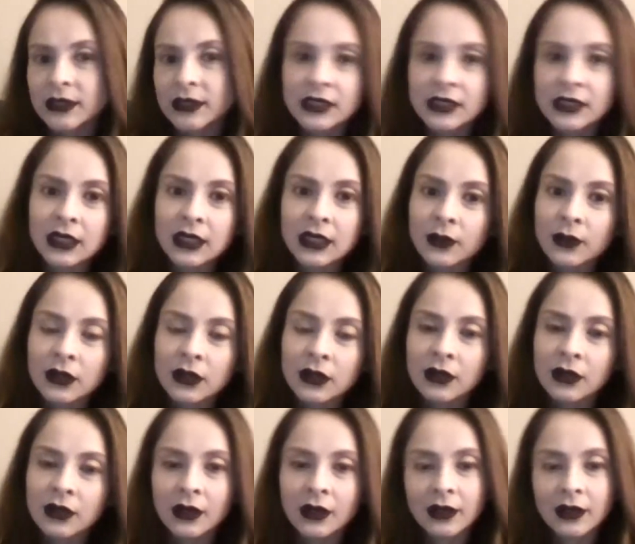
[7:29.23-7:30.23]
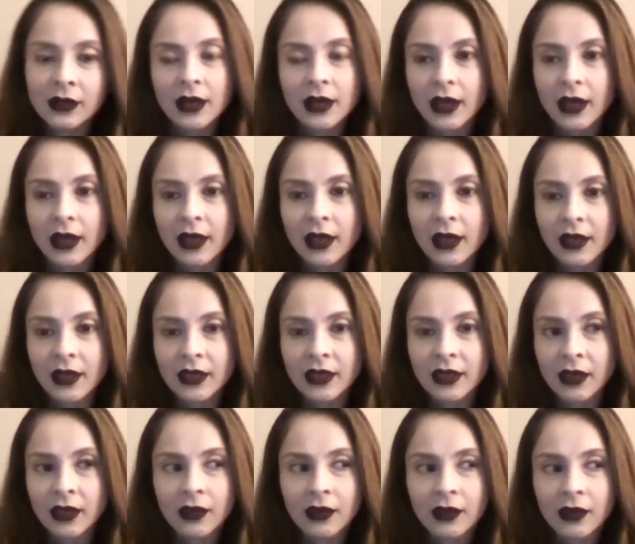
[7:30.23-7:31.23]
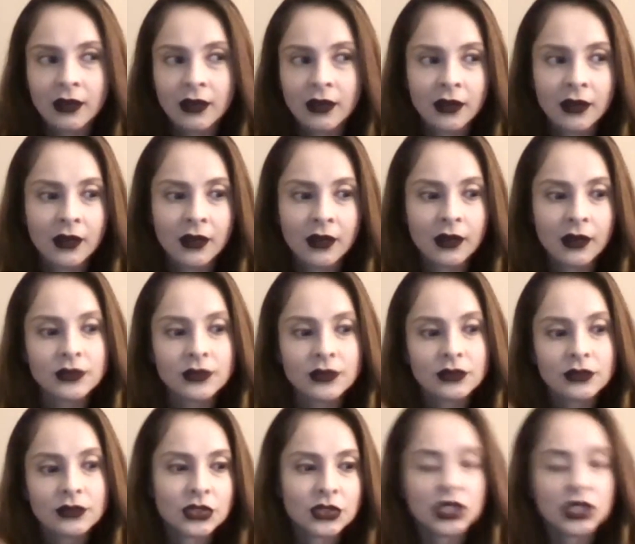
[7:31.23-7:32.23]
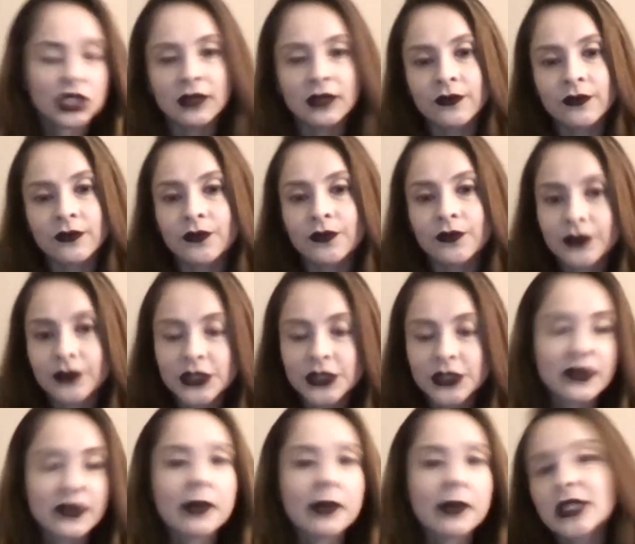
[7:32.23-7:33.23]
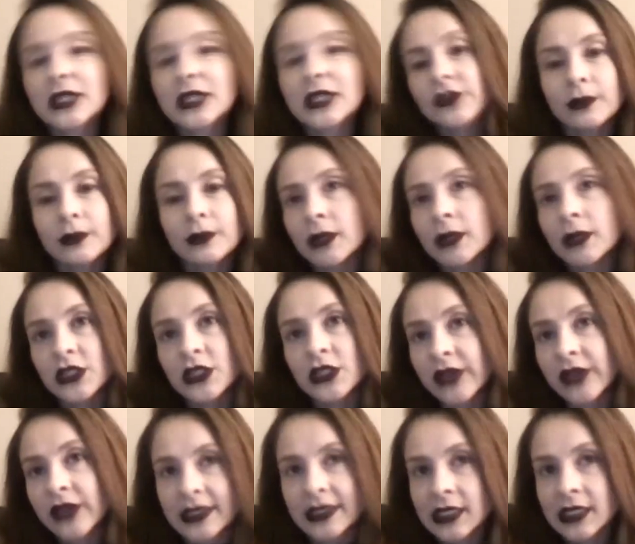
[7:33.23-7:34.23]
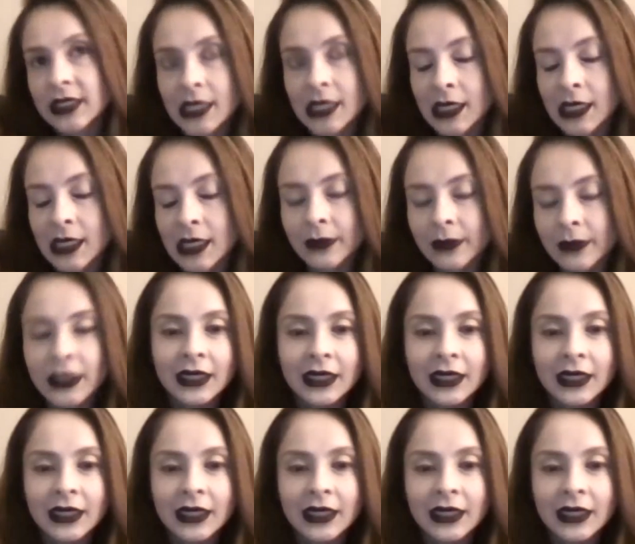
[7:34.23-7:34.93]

scene where I think she very much fancied him.